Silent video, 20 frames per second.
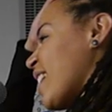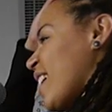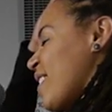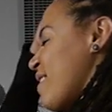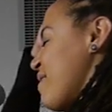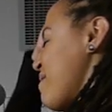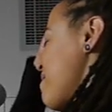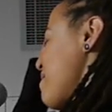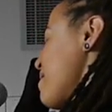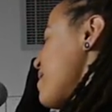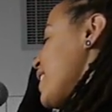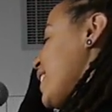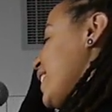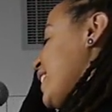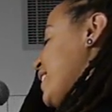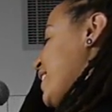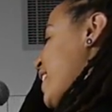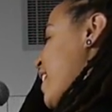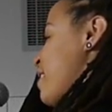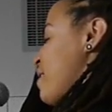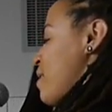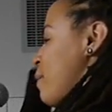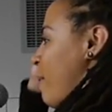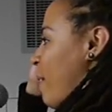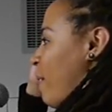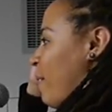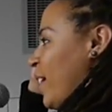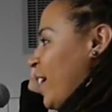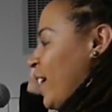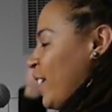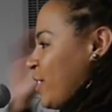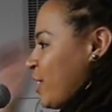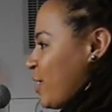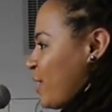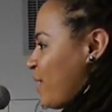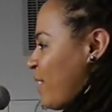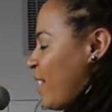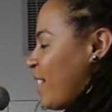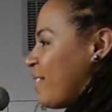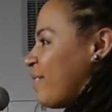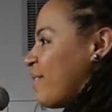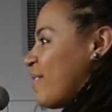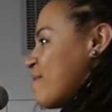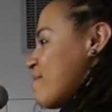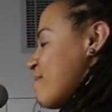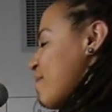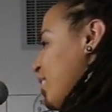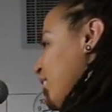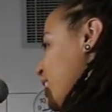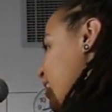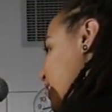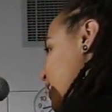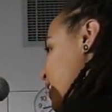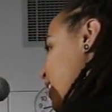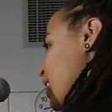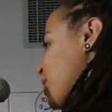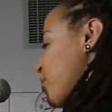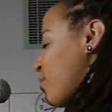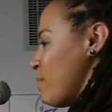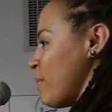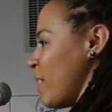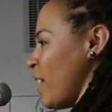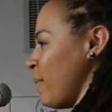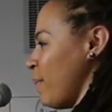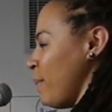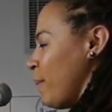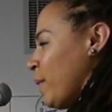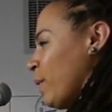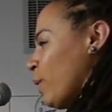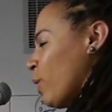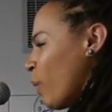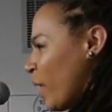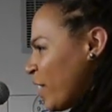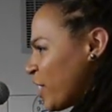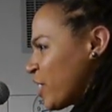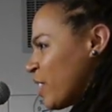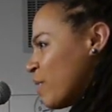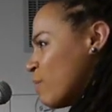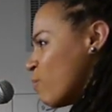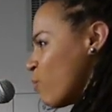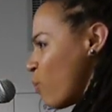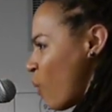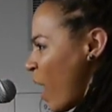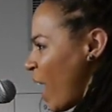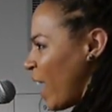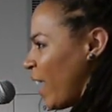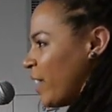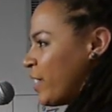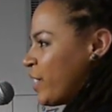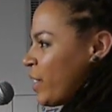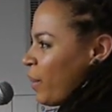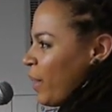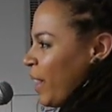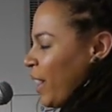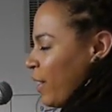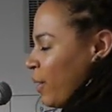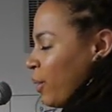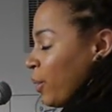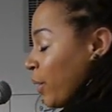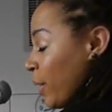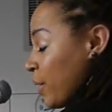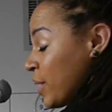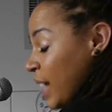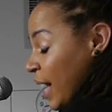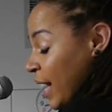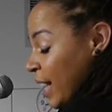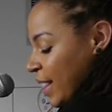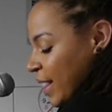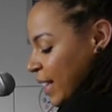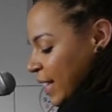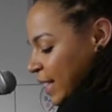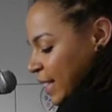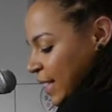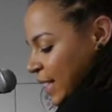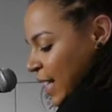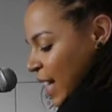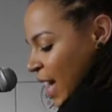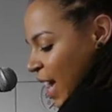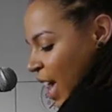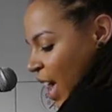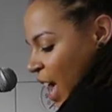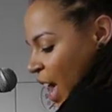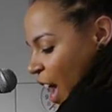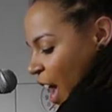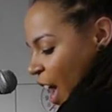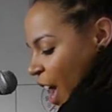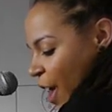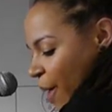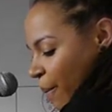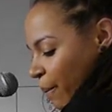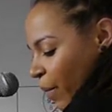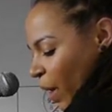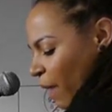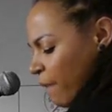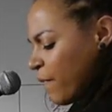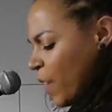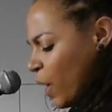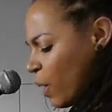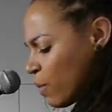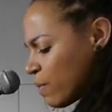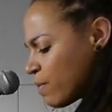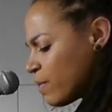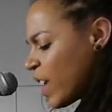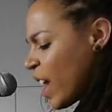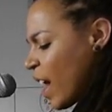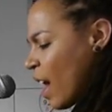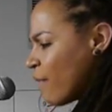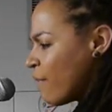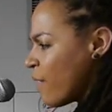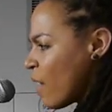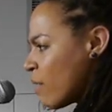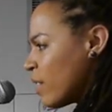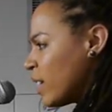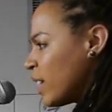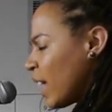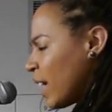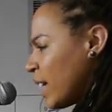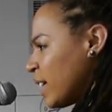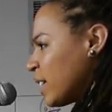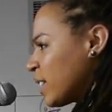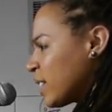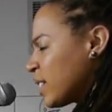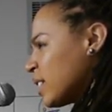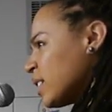kind of really down about it and just like felt really disconnected from it and been questioning why I do it and all those kind of things. And felt, yeah, very very